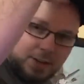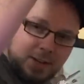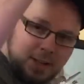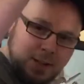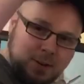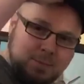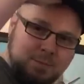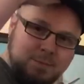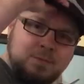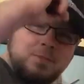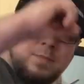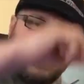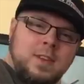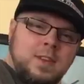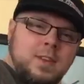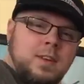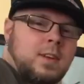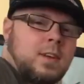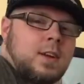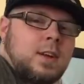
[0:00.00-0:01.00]
video.
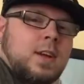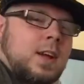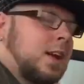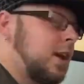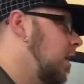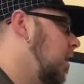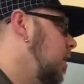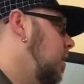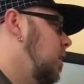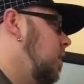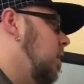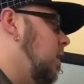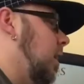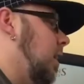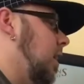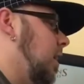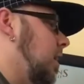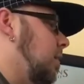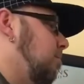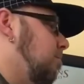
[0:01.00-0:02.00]

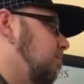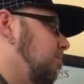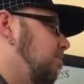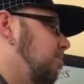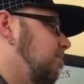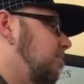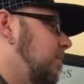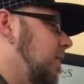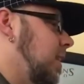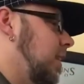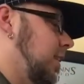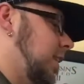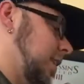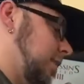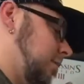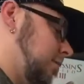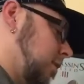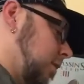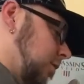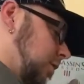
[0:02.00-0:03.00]
And
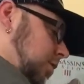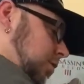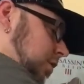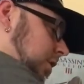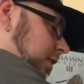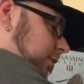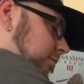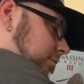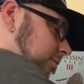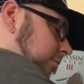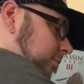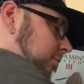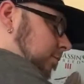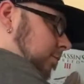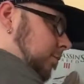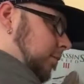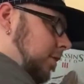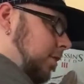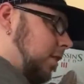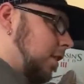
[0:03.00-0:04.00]
then, obviously,
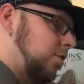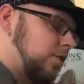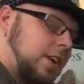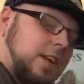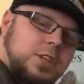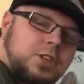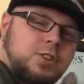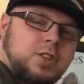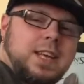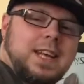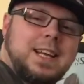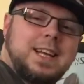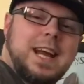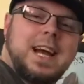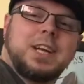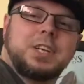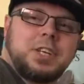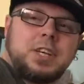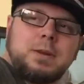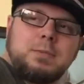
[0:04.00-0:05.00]
essentially a
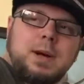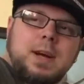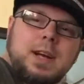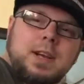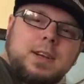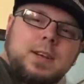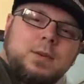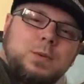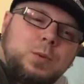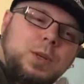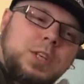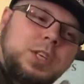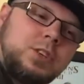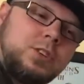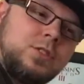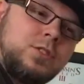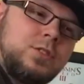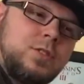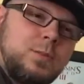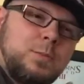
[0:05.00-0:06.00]
gadget bag, which
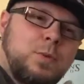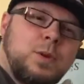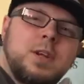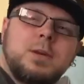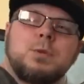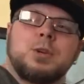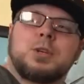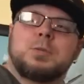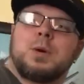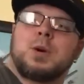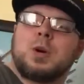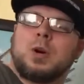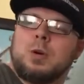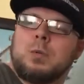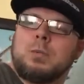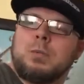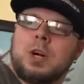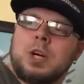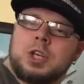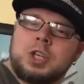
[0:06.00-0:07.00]
has pretty much
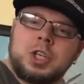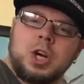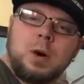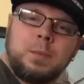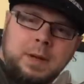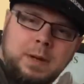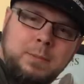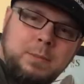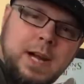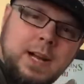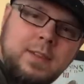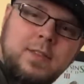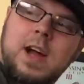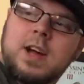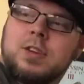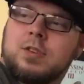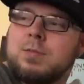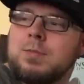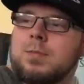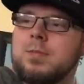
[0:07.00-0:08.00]
become a shopping bag.
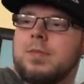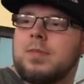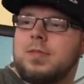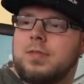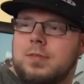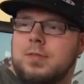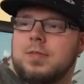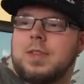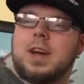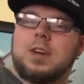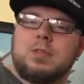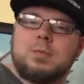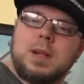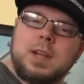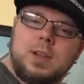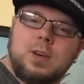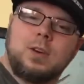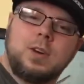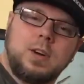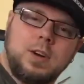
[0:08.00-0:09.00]
That is my
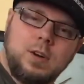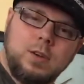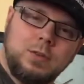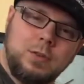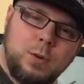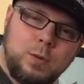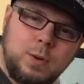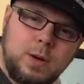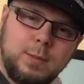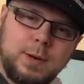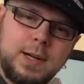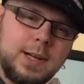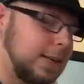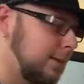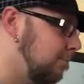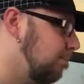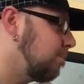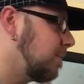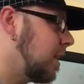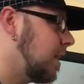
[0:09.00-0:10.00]
little girl, don't worry
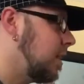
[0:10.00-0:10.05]
about